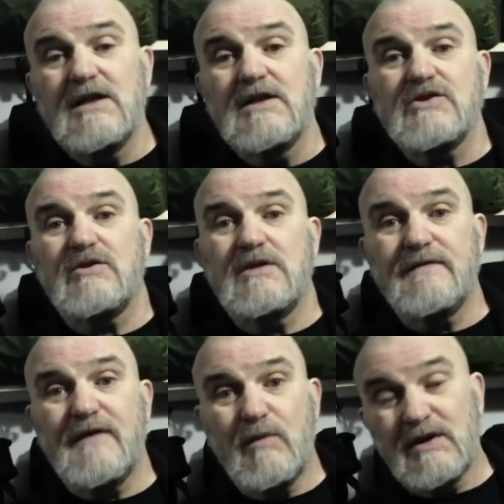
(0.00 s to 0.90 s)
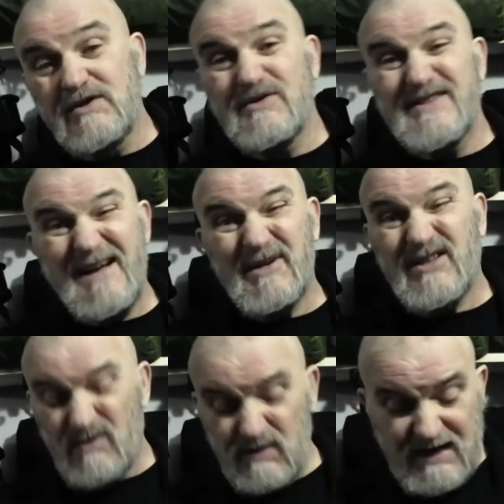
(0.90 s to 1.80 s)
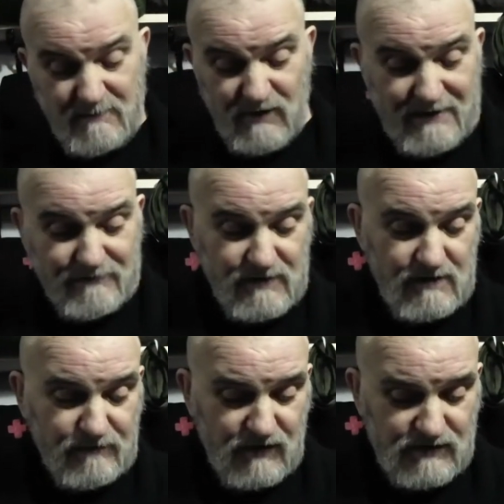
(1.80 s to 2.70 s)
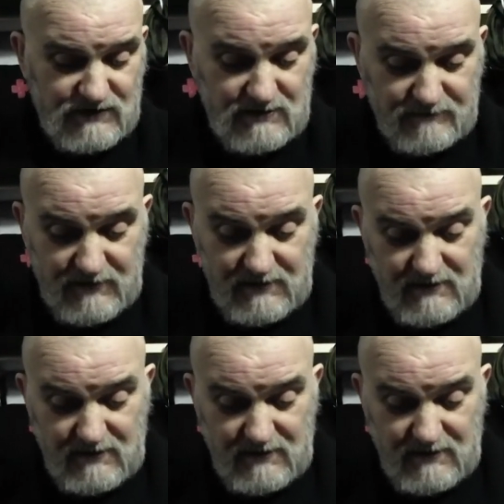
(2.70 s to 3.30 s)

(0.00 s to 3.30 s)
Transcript: so that if I want to use them, I can use them rather than the floss in the thing.